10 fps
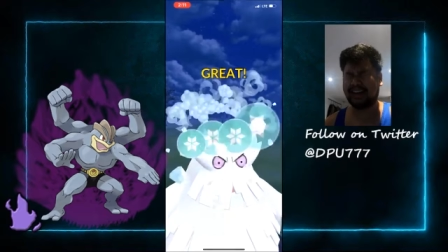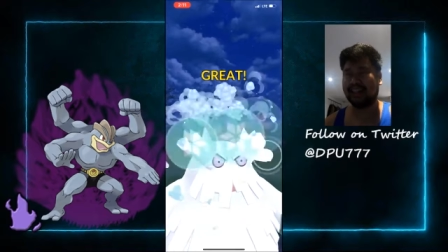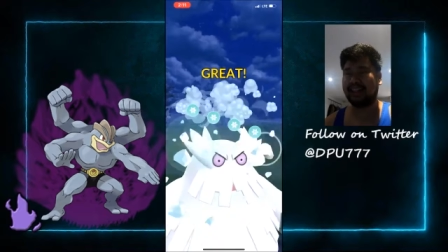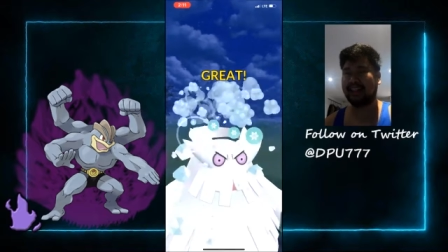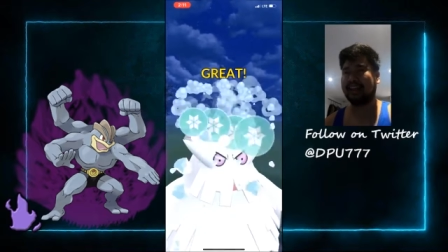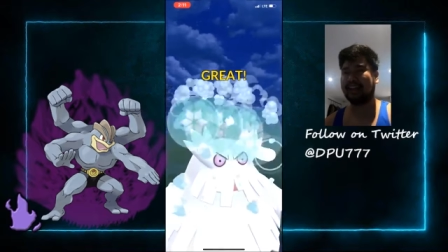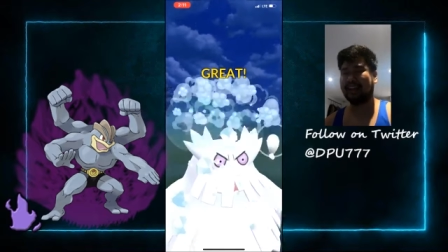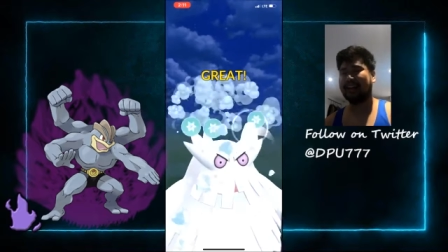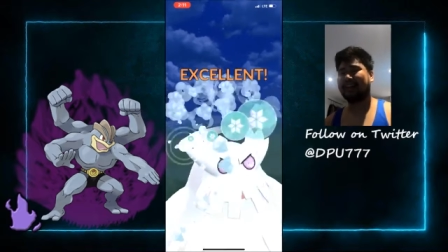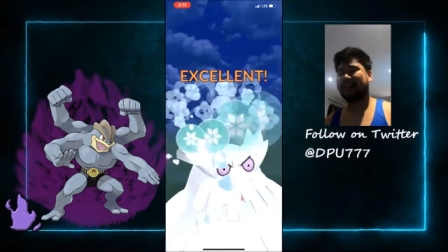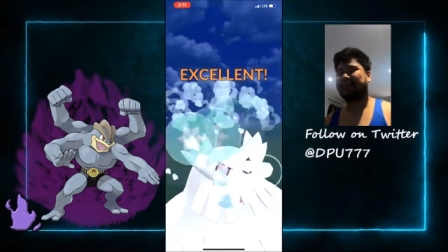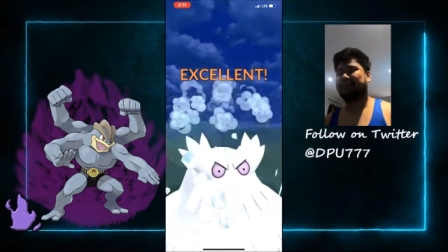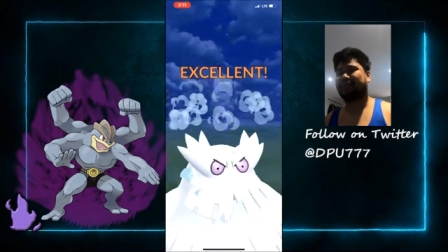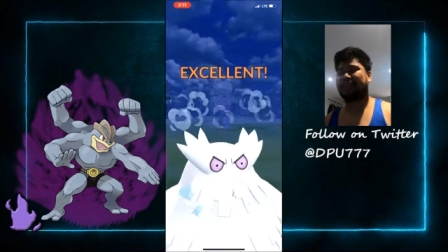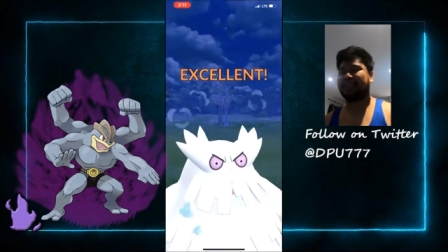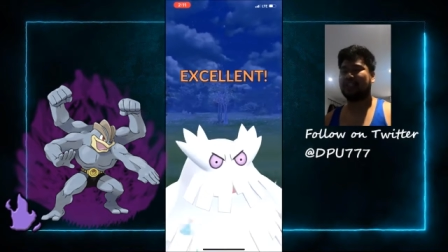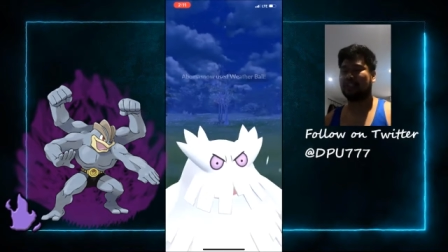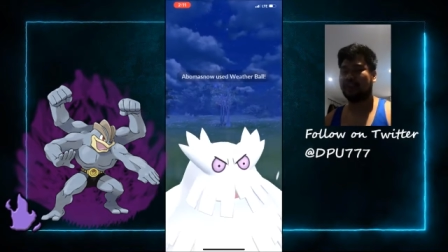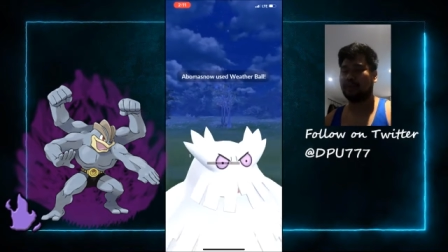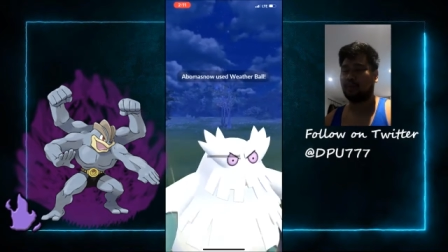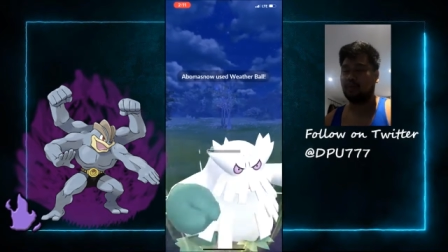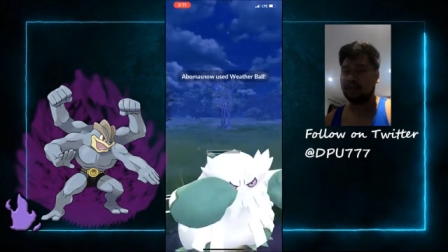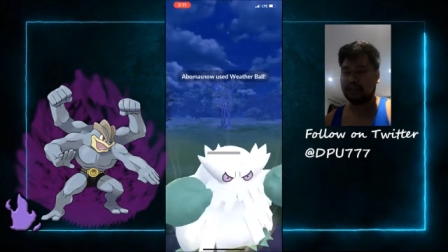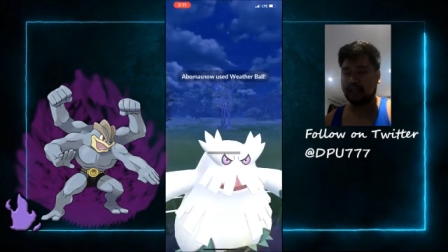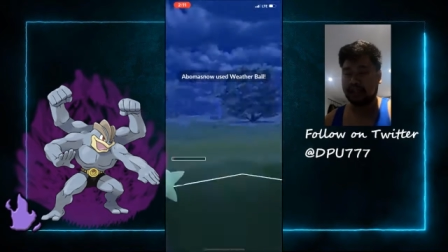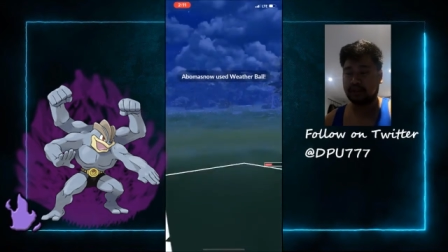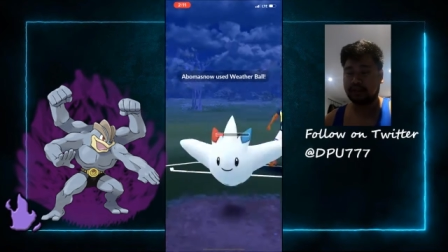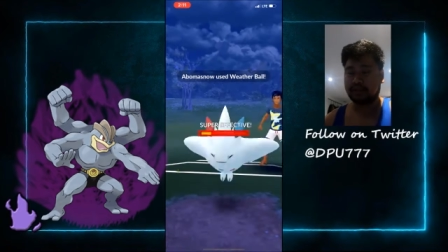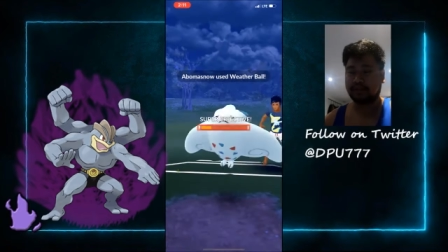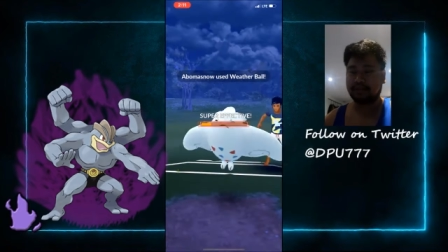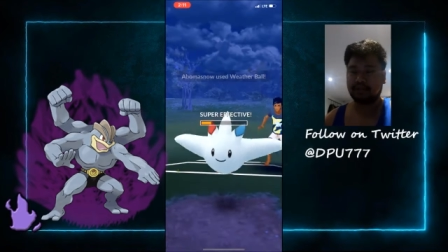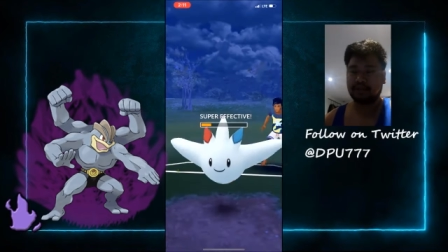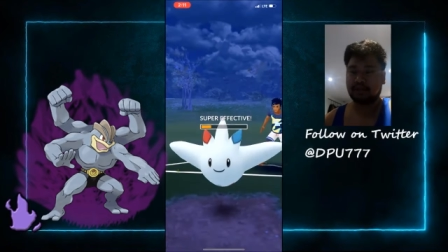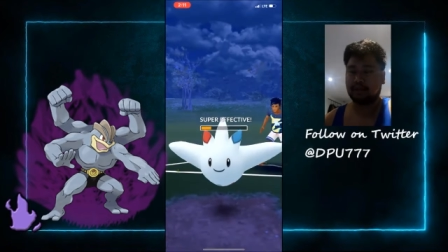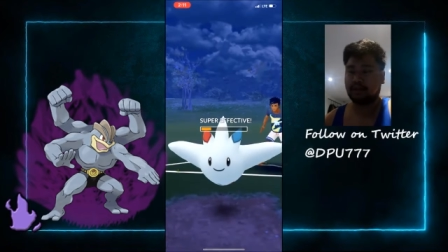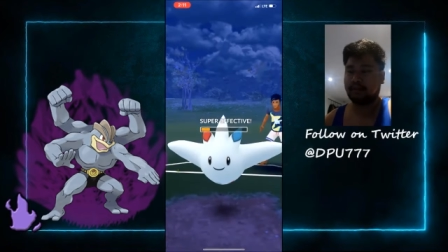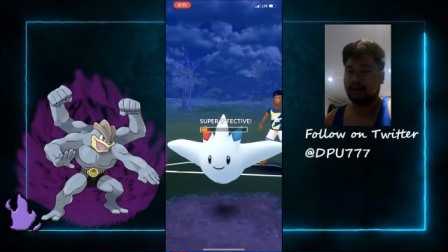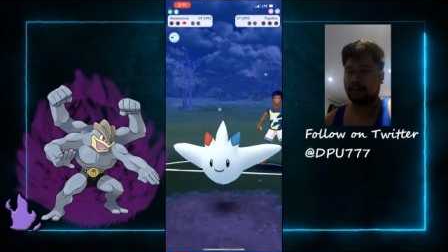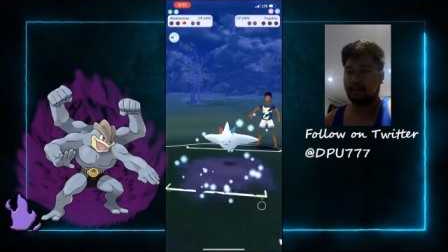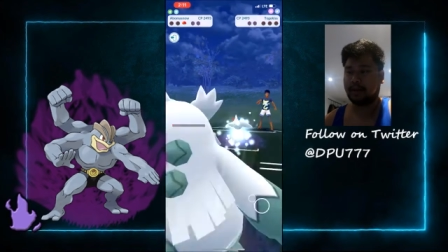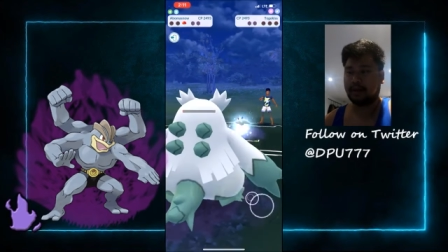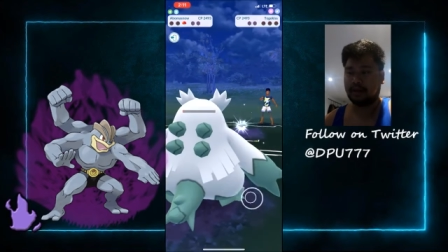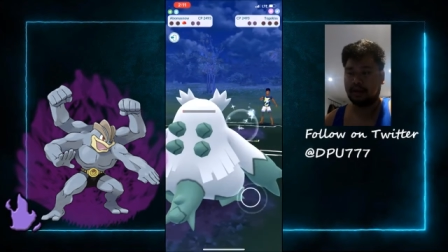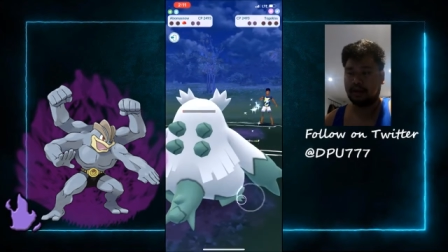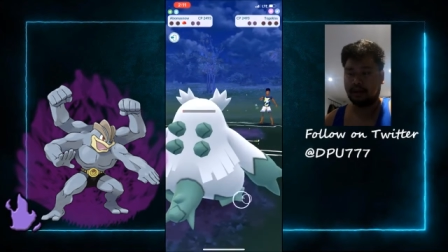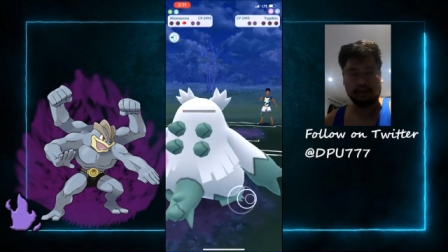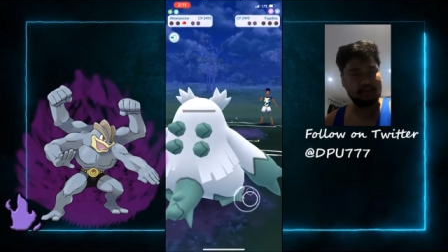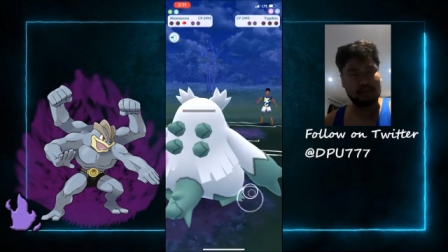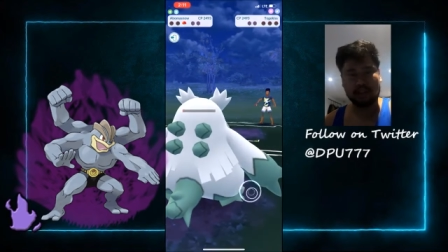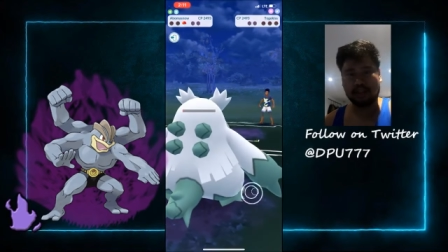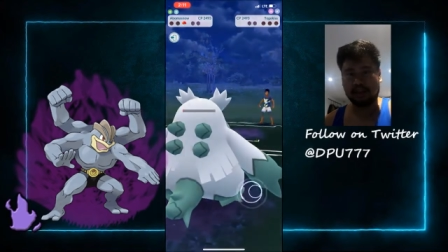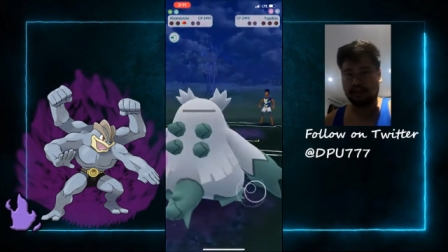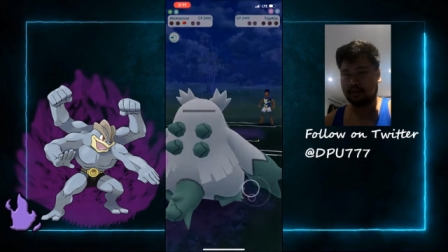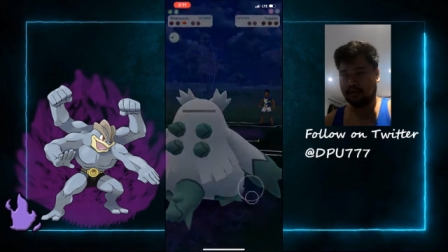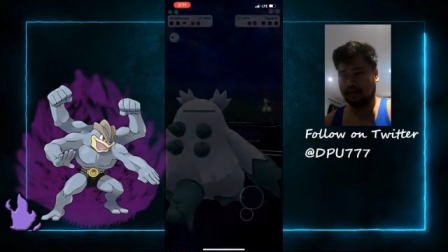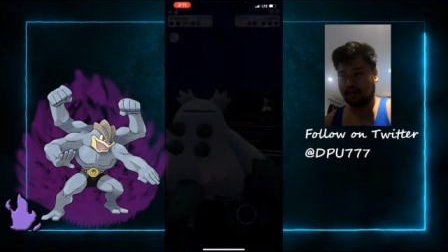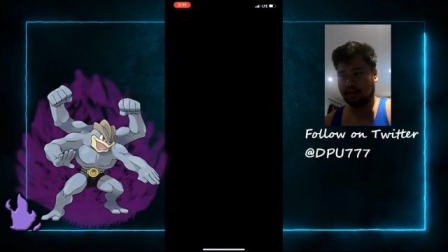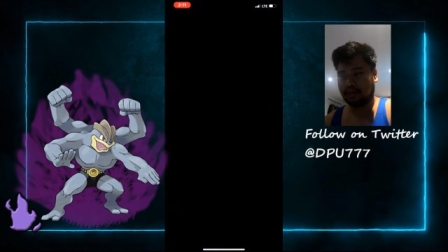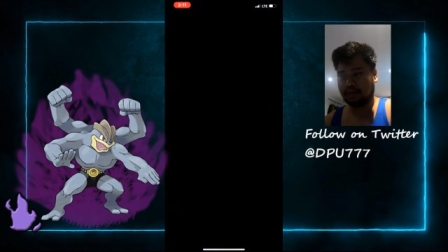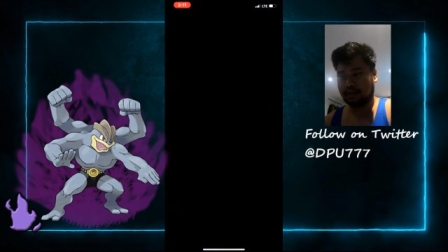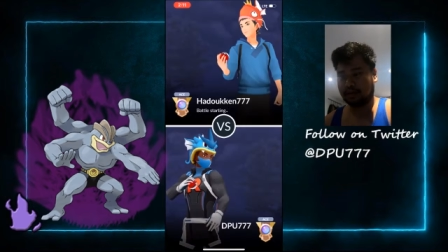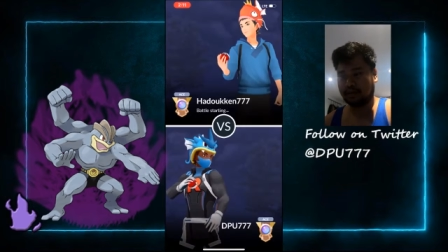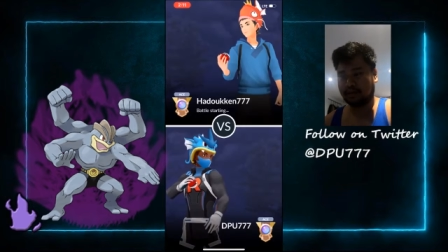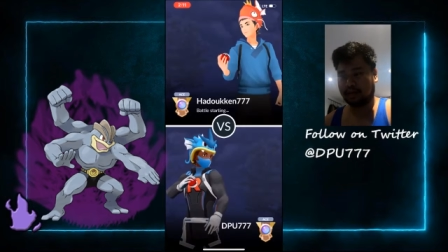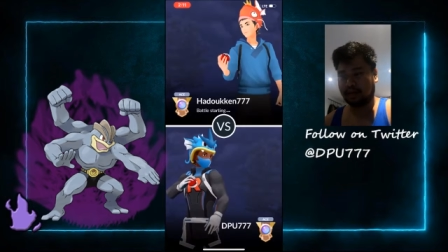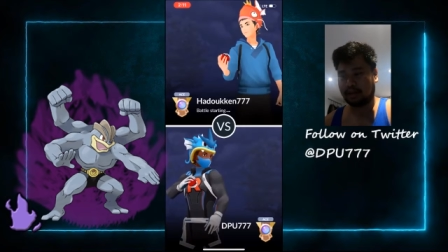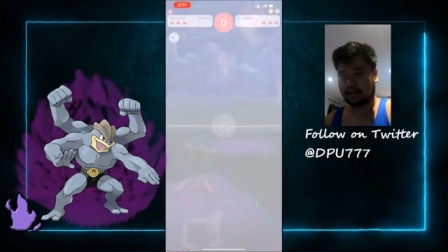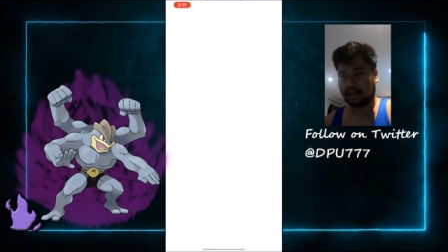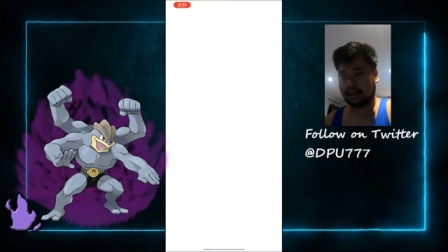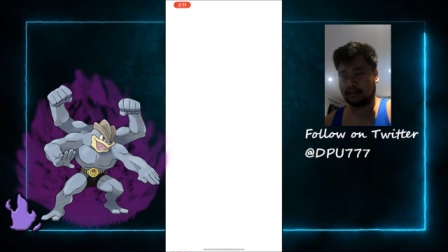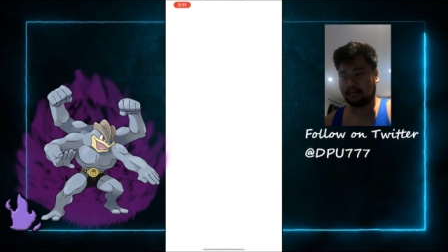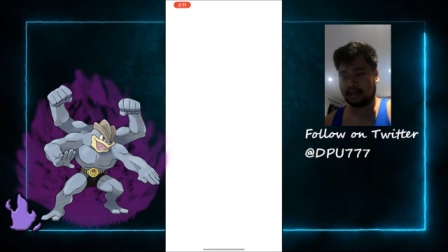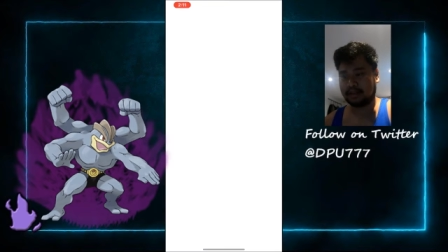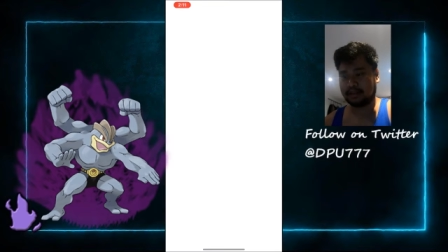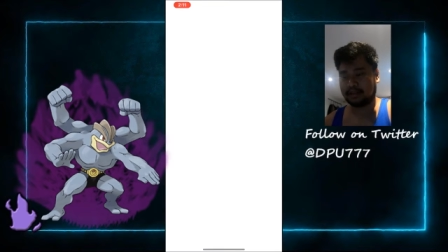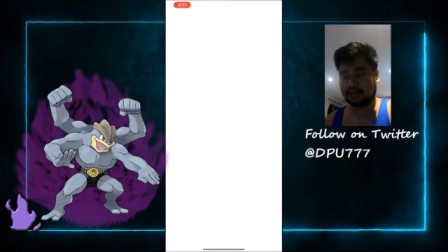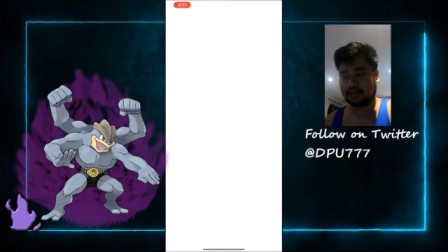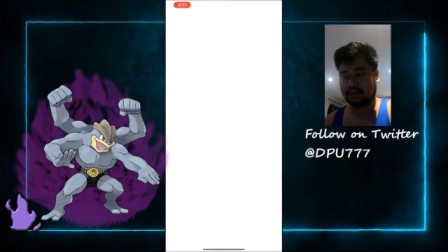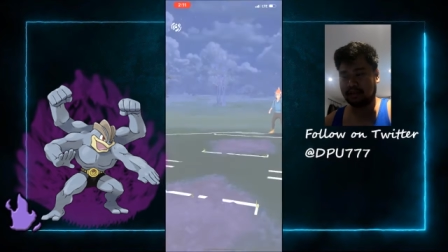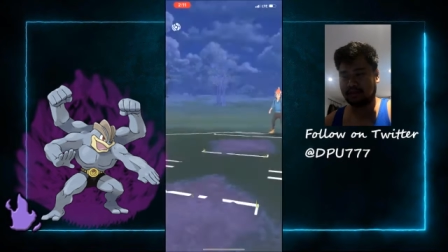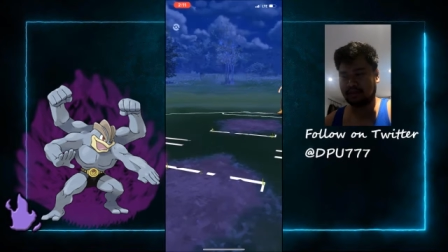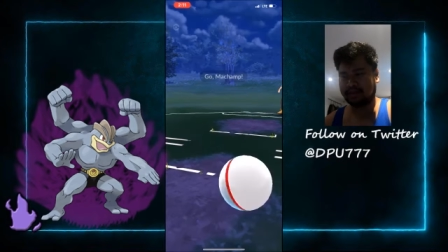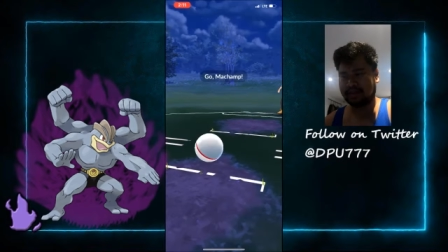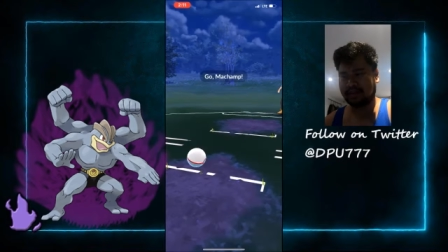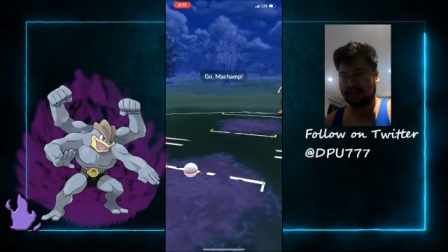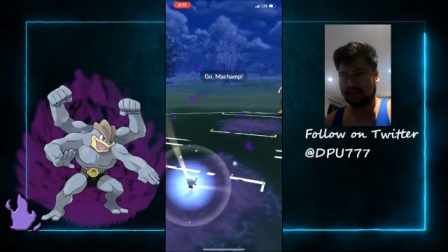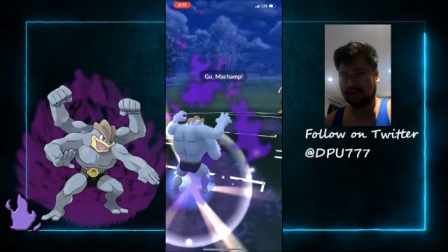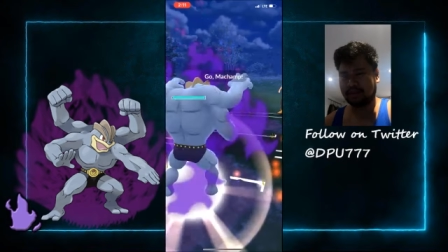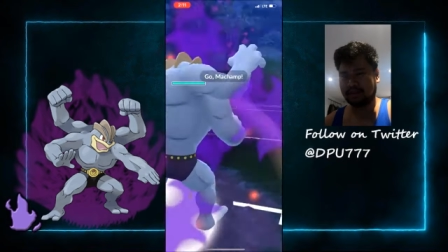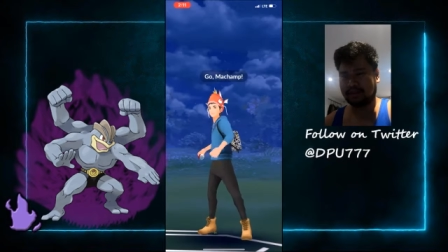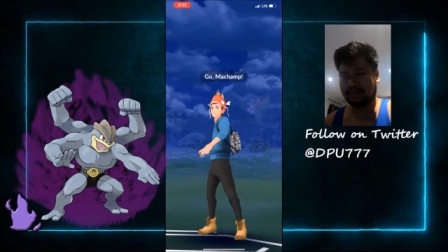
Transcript: Like just like 1 HP, so I barely make it and I win. GG. Good game. Next is, what's that, Hadouken?